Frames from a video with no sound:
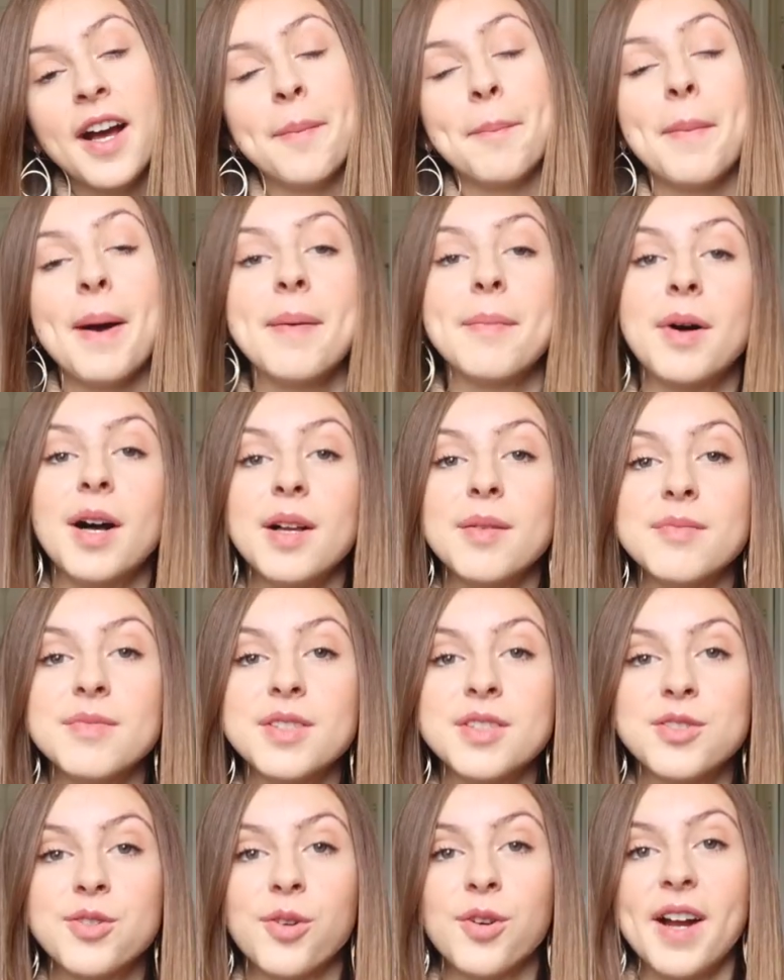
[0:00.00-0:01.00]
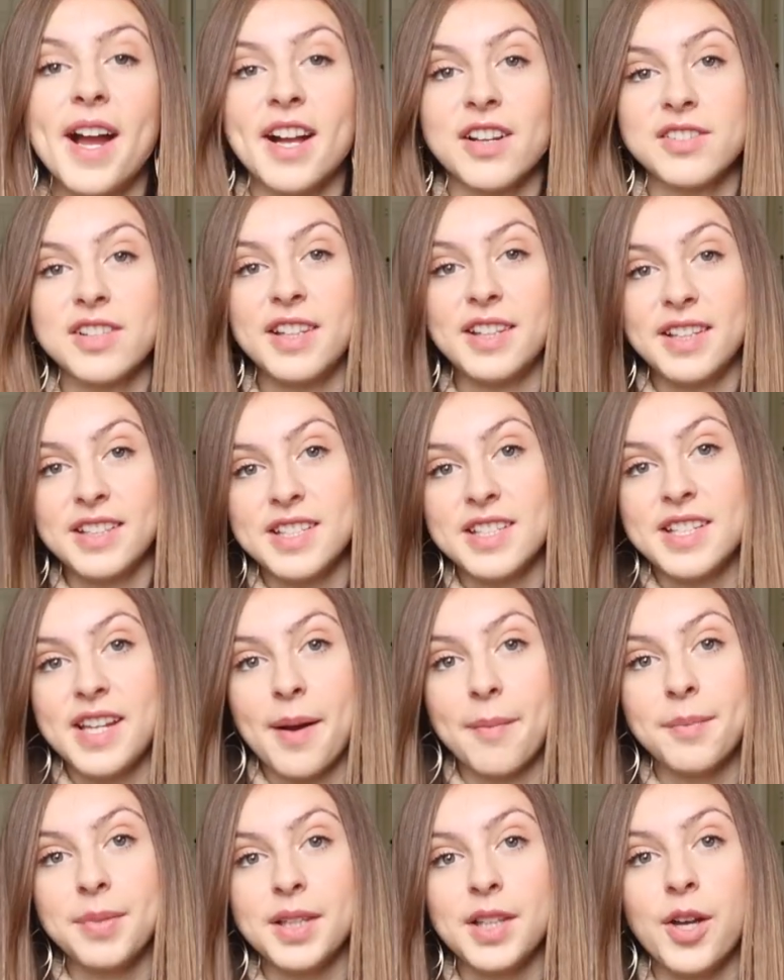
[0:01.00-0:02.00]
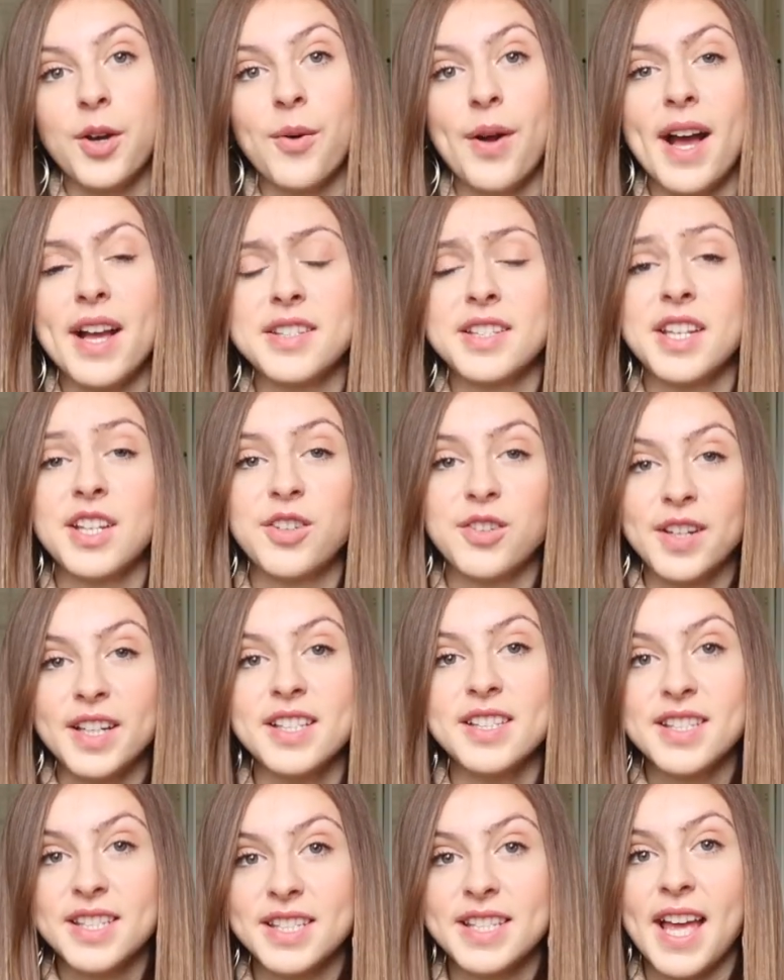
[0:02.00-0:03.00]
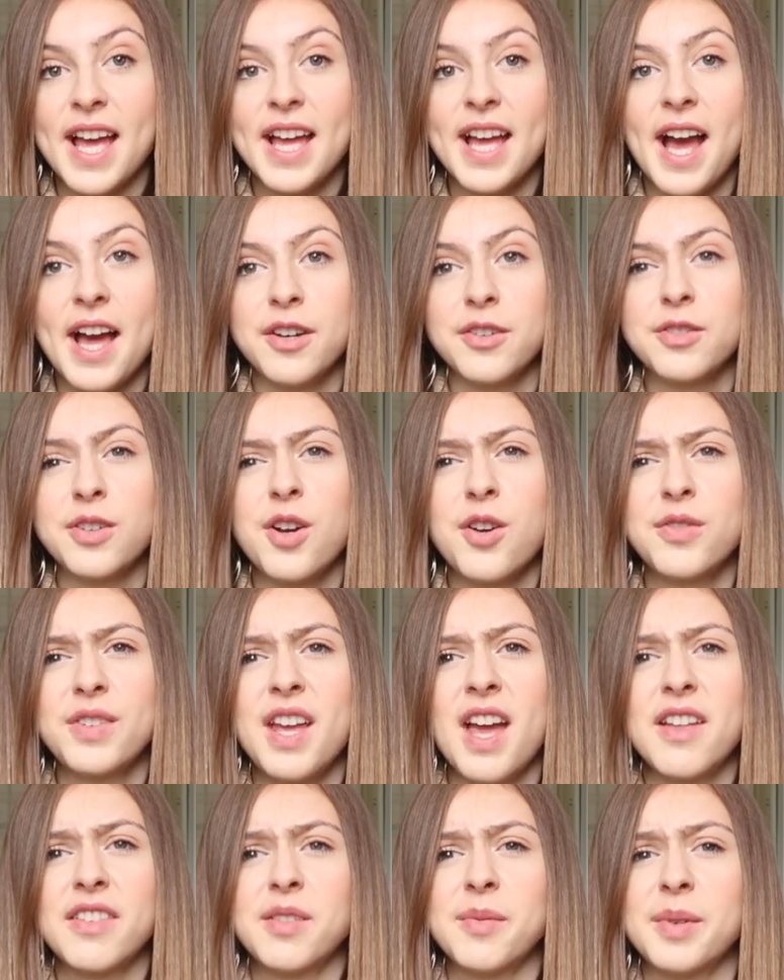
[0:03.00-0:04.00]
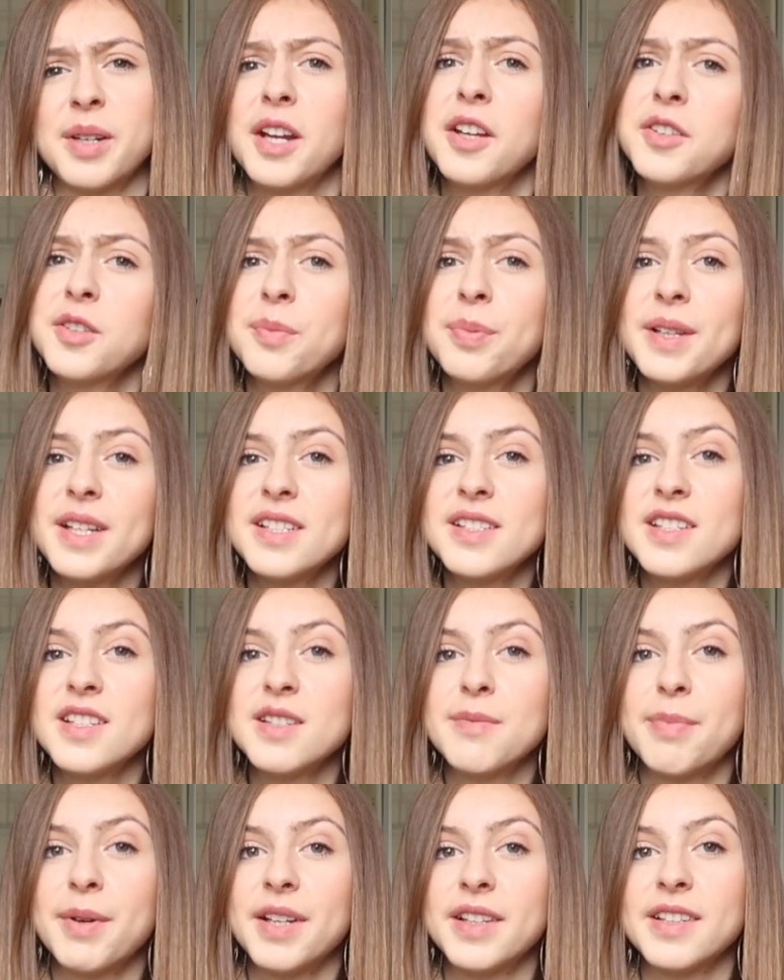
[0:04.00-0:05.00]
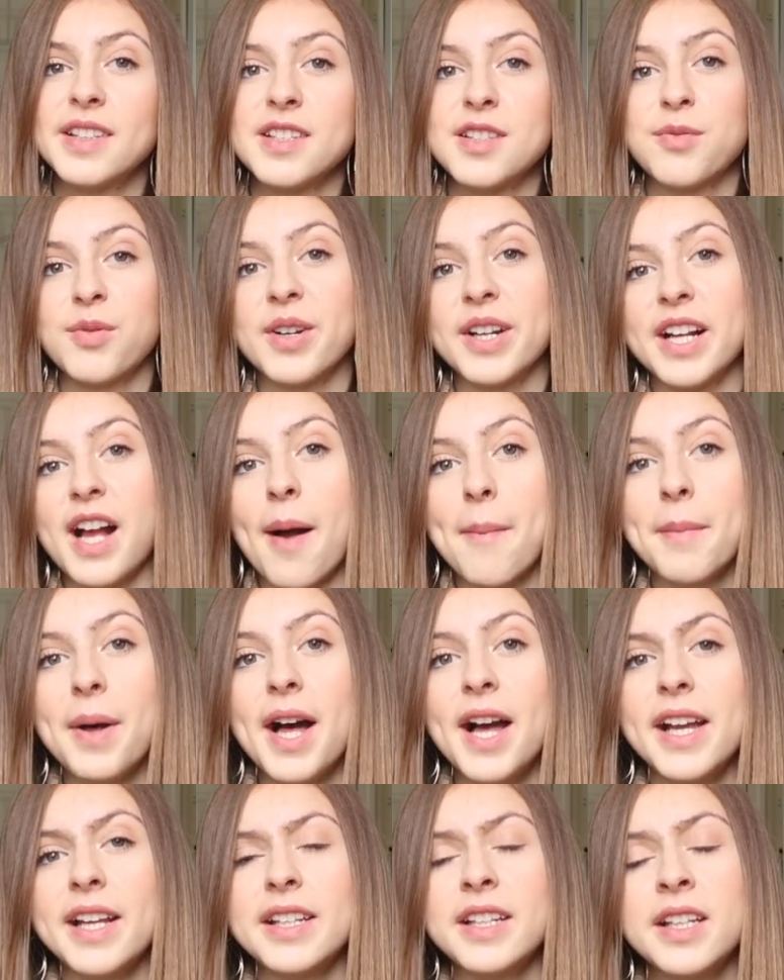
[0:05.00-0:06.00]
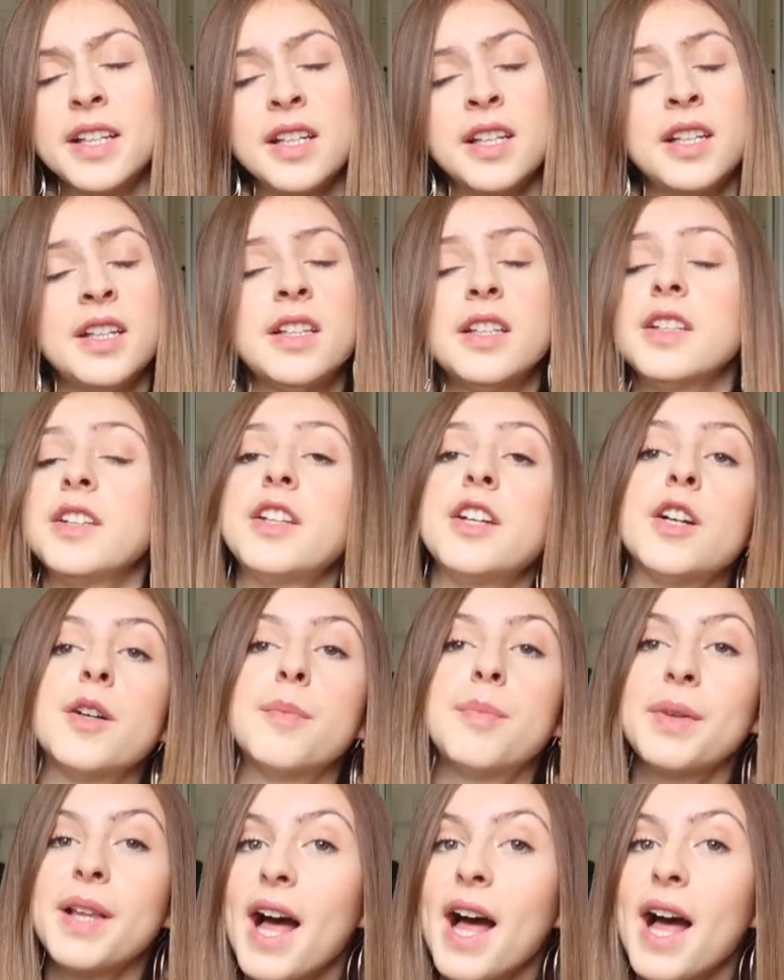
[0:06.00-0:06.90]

My mom's store, actually I linked it down below, has a great set. I don't know if they have them at other places, but this is where I got mine. They're